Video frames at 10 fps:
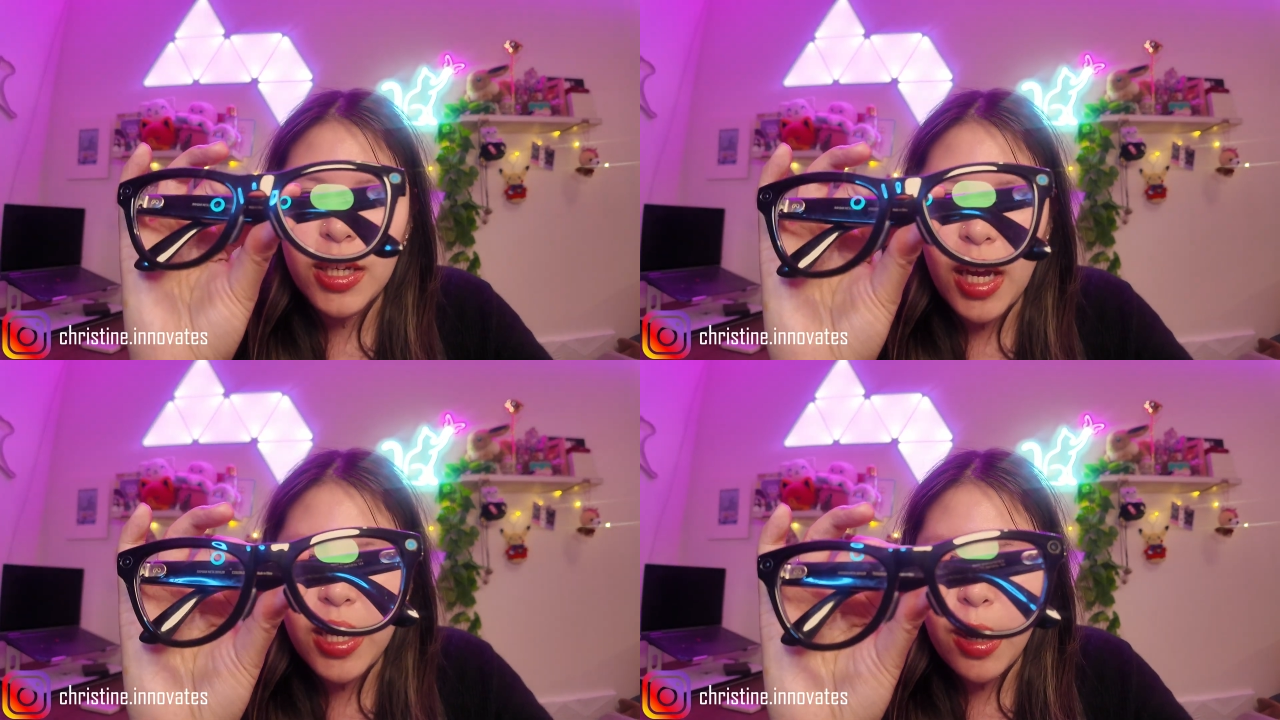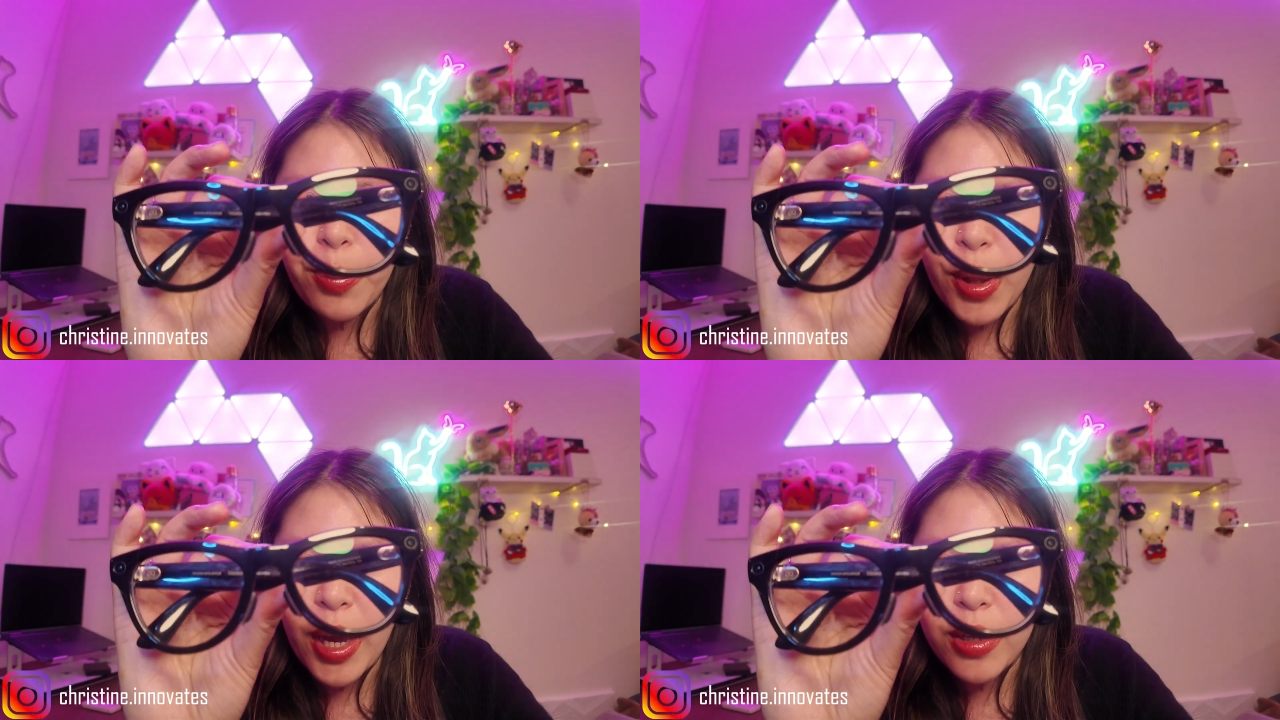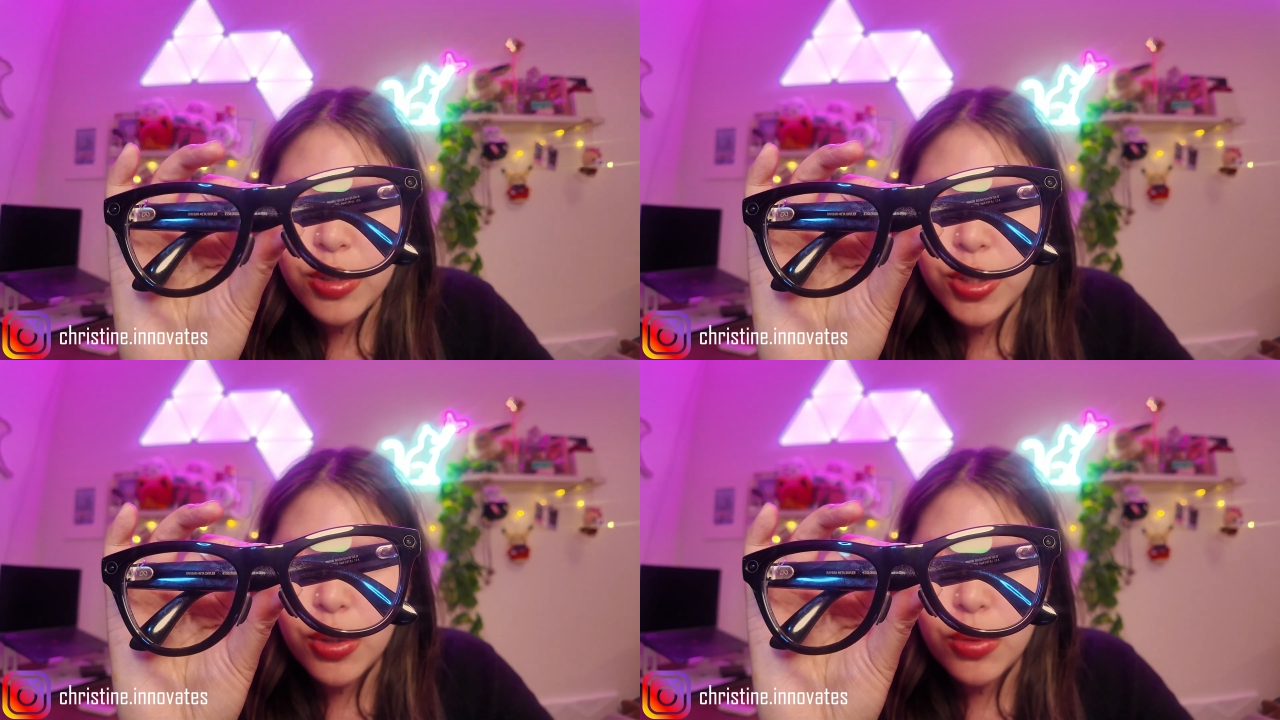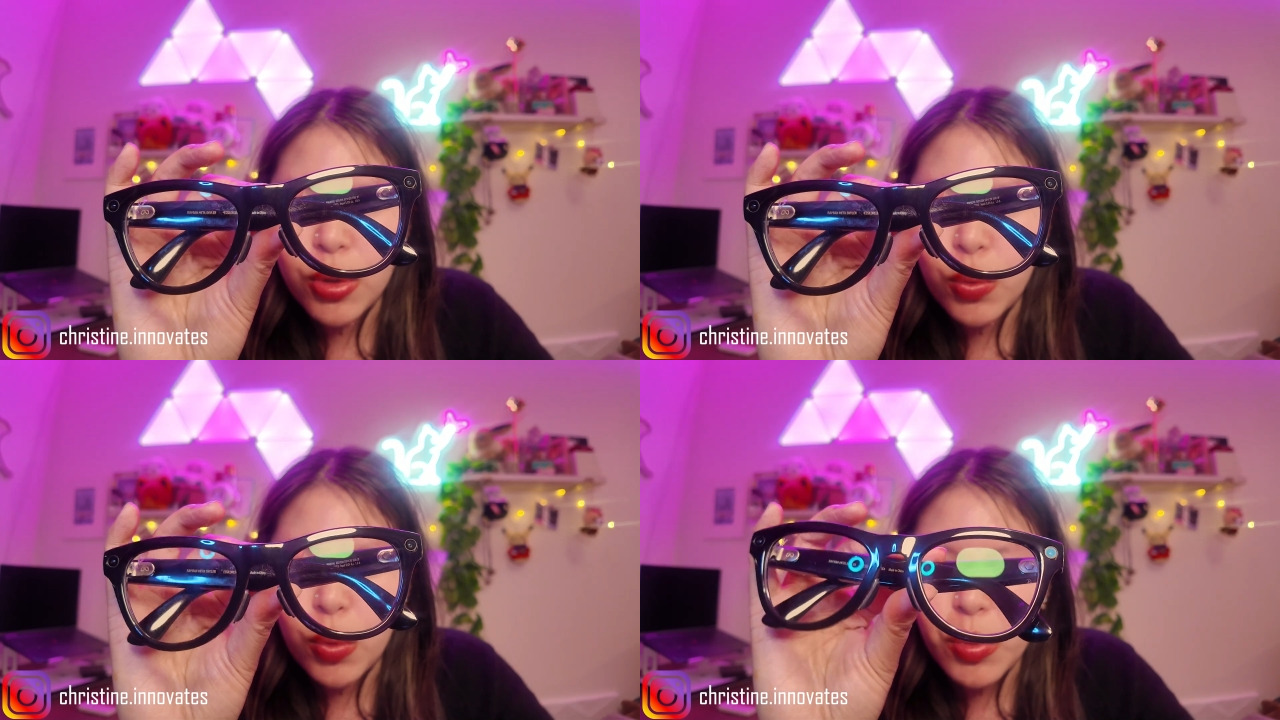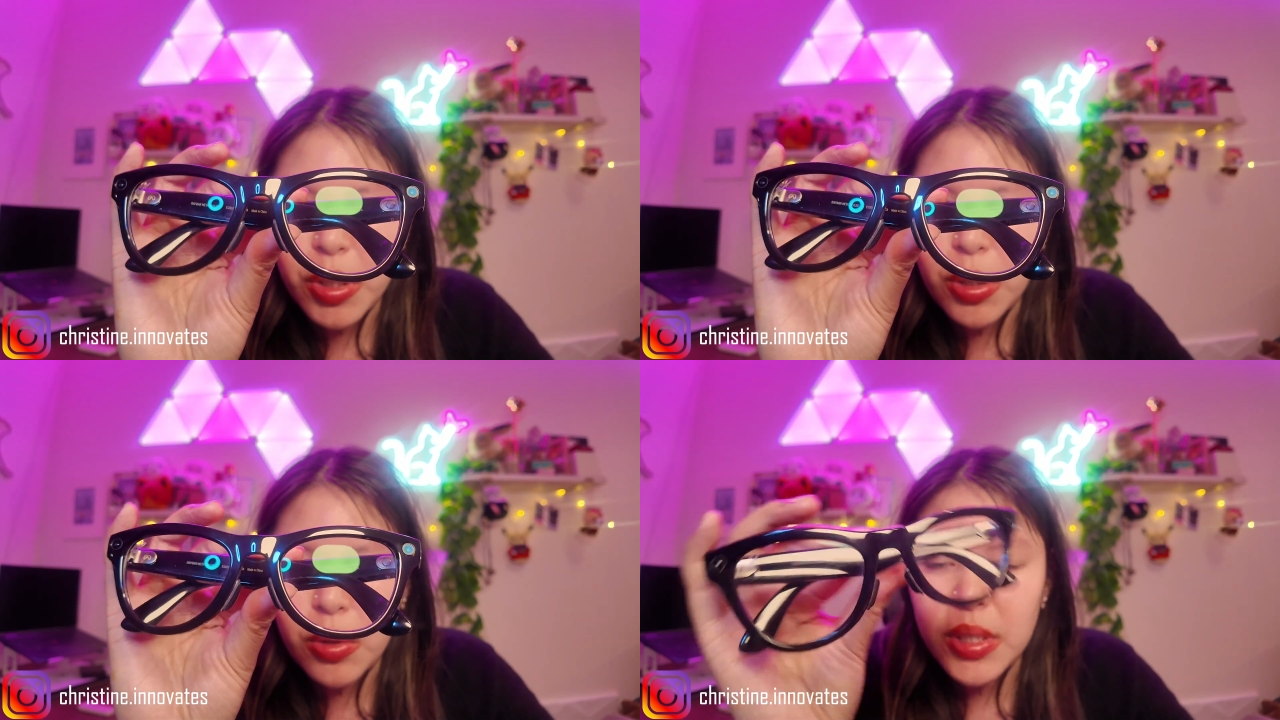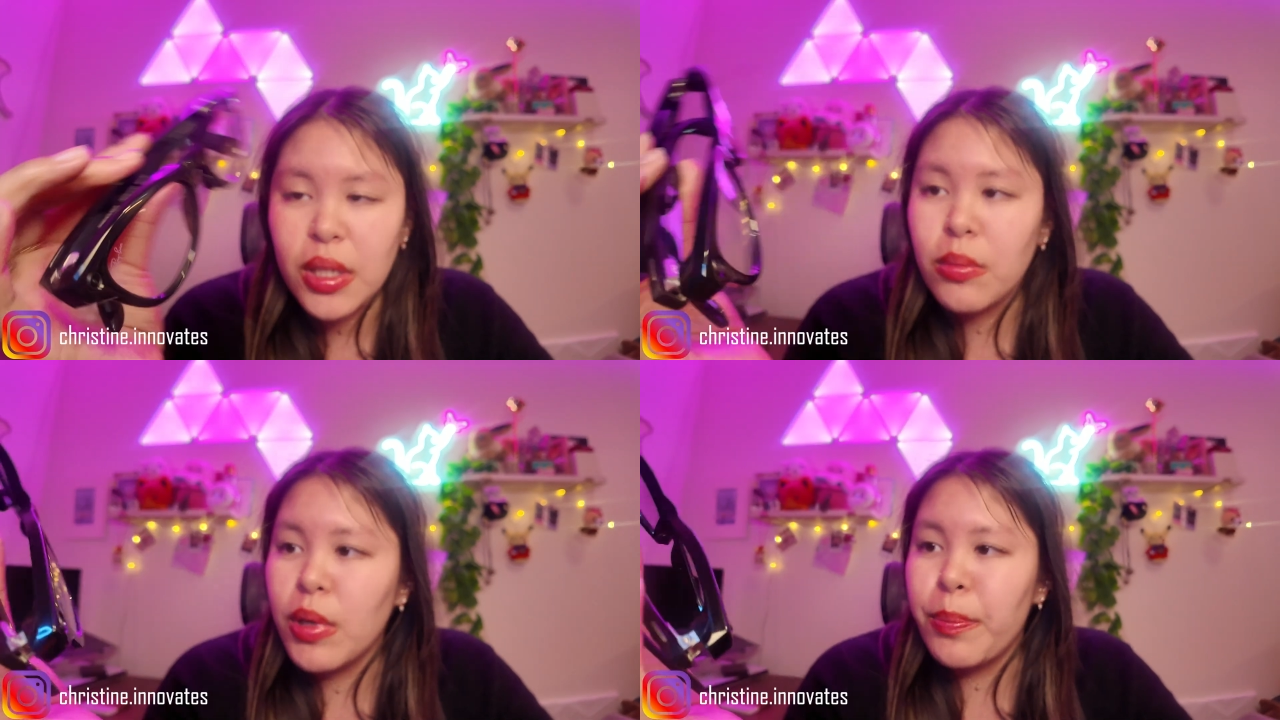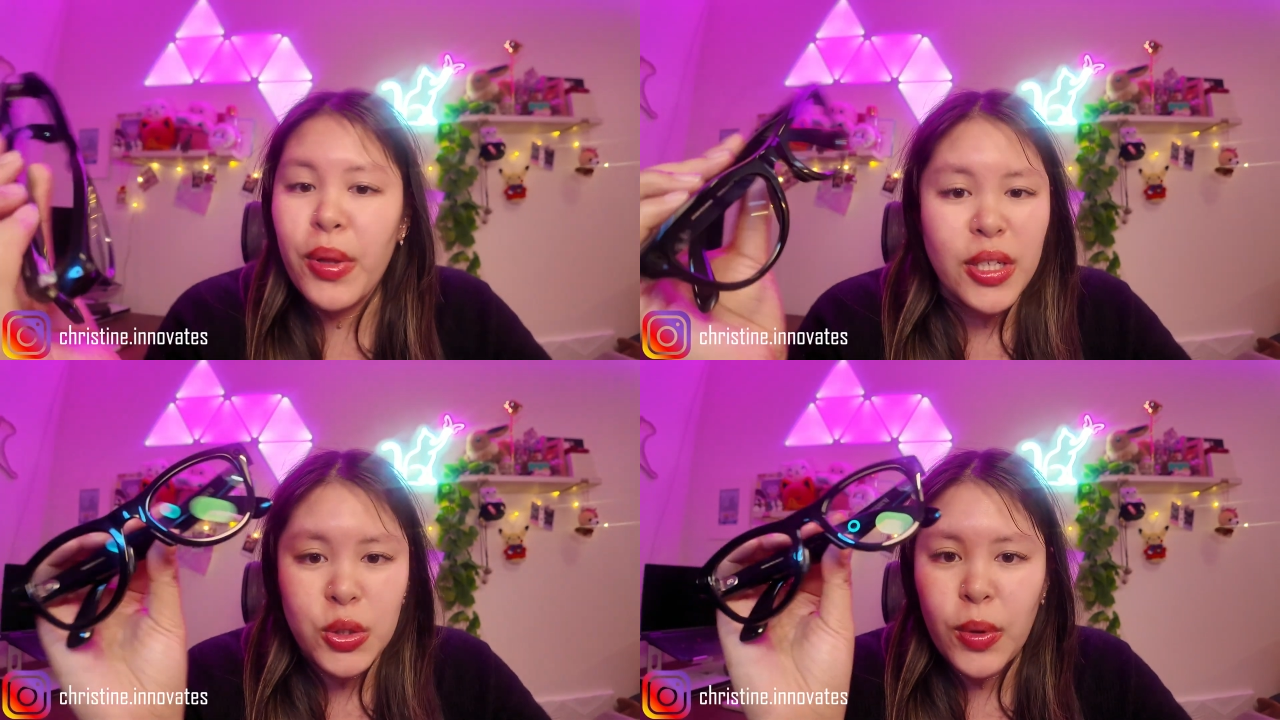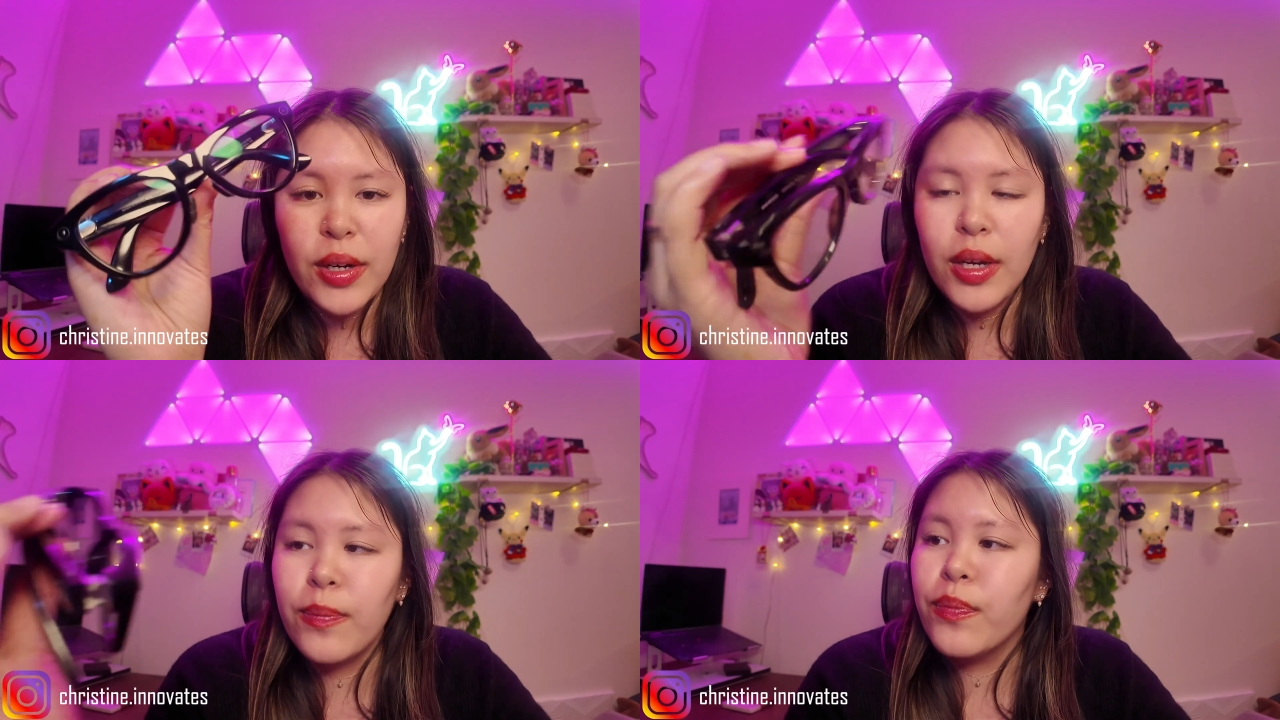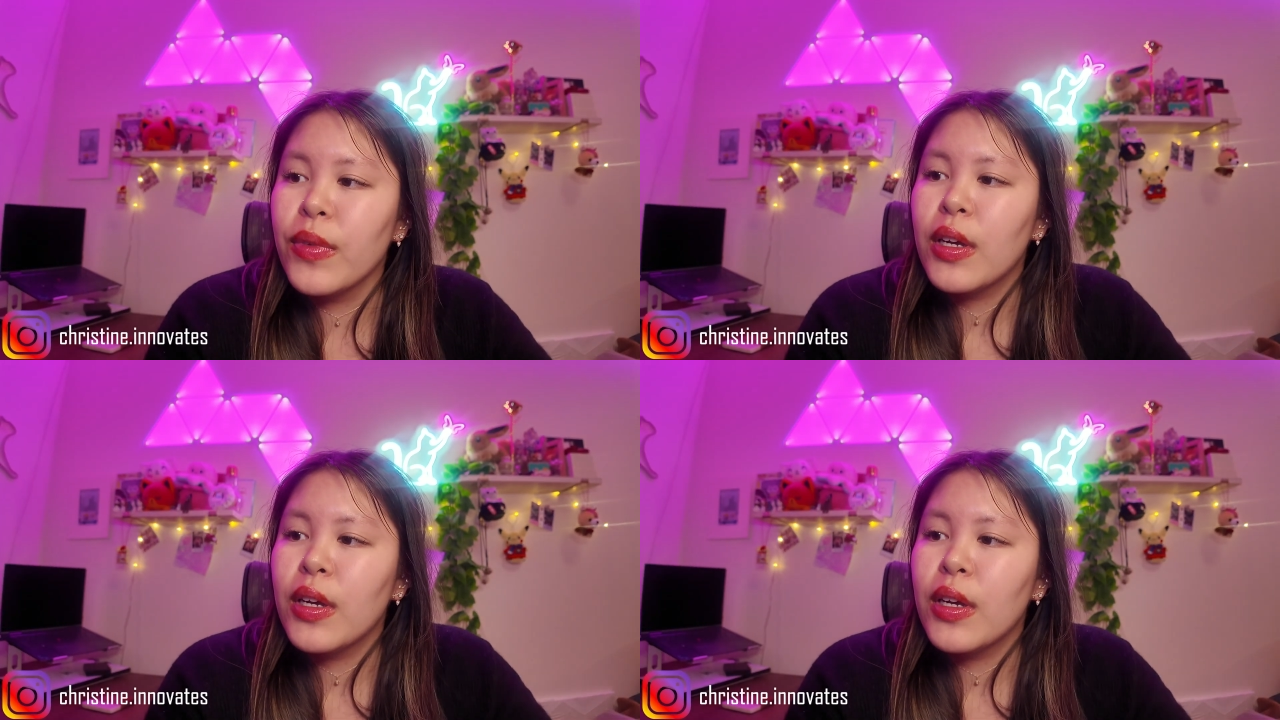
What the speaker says: like I got black, so you won't really notice it. It blends right in.